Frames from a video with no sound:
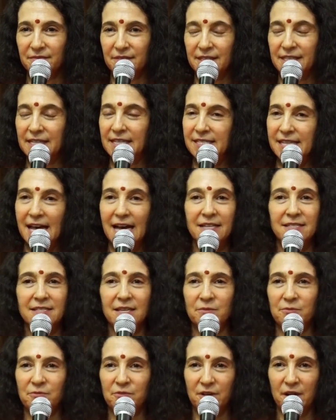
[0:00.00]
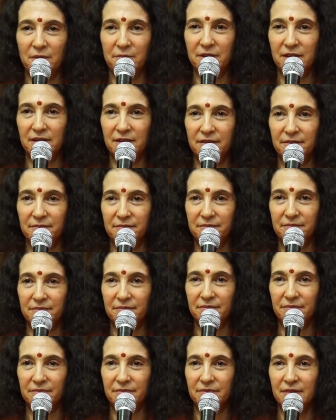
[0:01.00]
The exact same phenomenon.
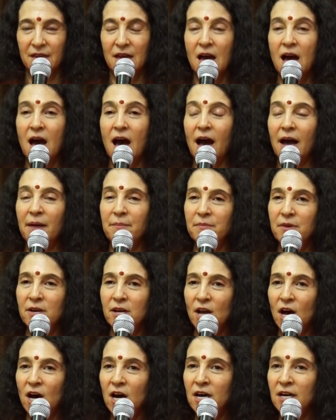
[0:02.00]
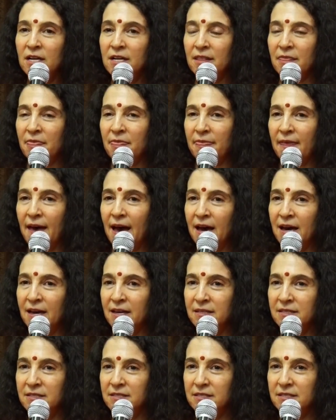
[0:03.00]
I'm not
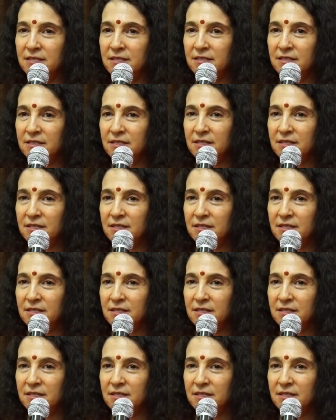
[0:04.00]
that